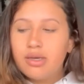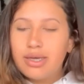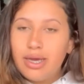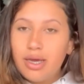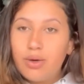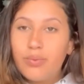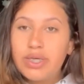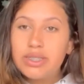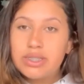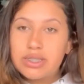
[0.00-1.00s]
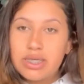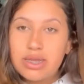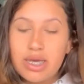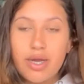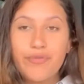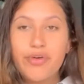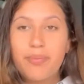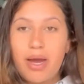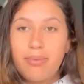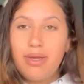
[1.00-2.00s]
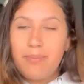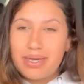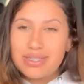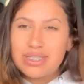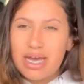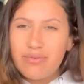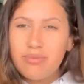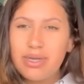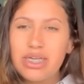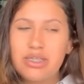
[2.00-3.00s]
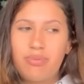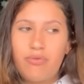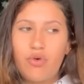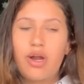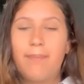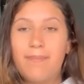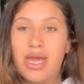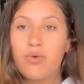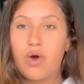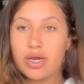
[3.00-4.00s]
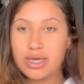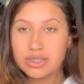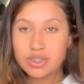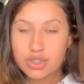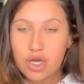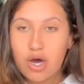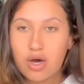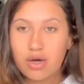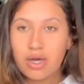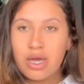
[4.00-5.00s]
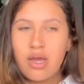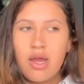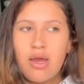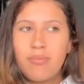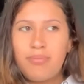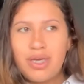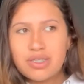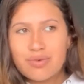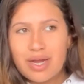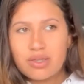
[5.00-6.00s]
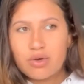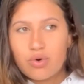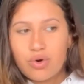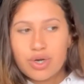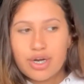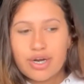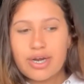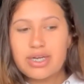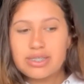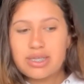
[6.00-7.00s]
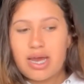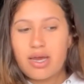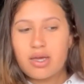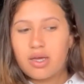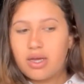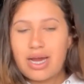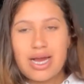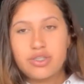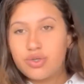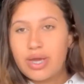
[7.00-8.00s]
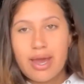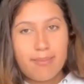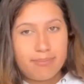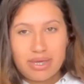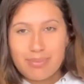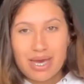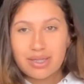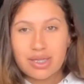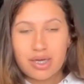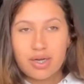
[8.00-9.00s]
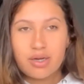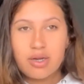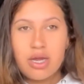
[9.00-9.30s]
Yeah, we sit there for probably about 7 minutes before a man walking his dog peeks around the corner and is like, guys, you can't be back there.